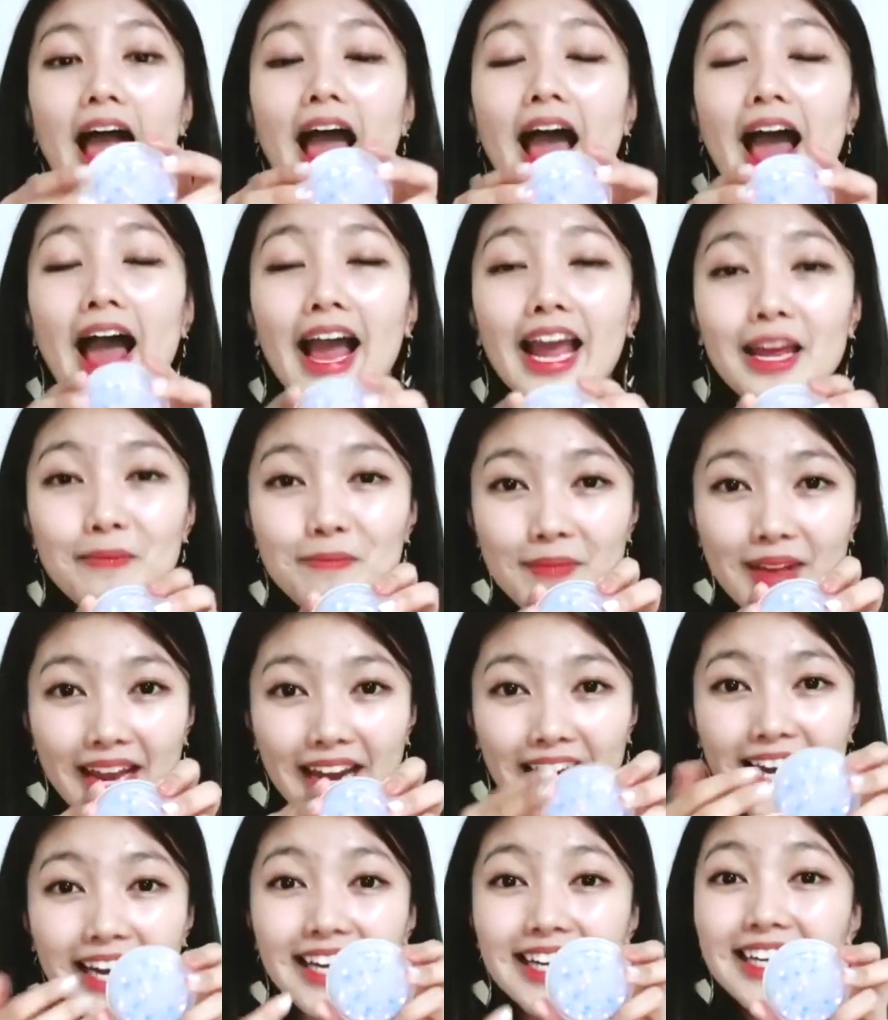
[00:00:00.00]
I
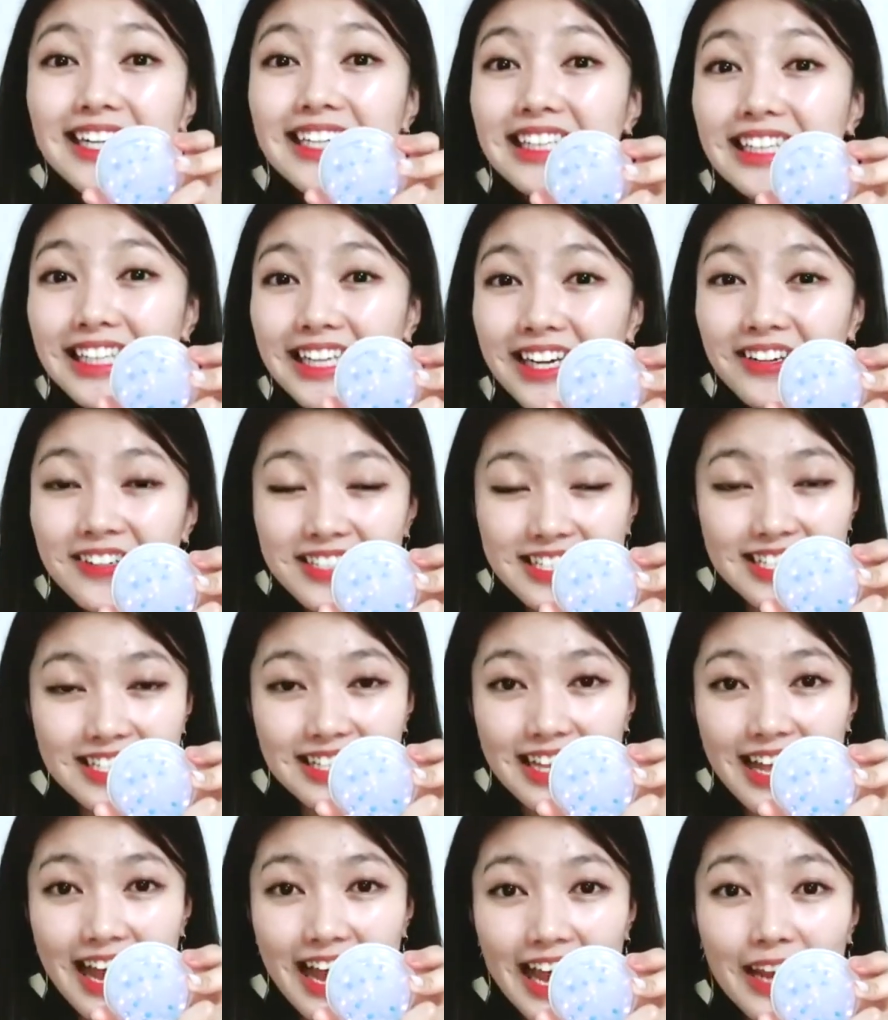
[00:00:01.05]
made clear
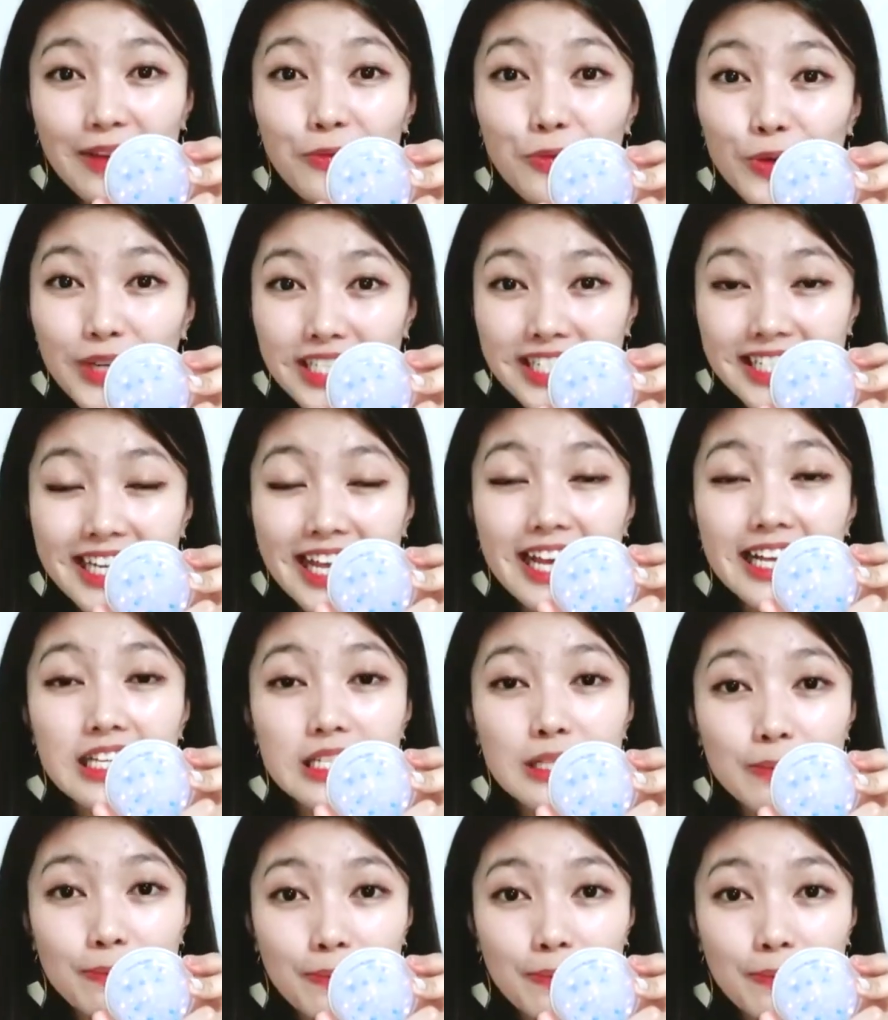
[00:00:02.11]
slime which has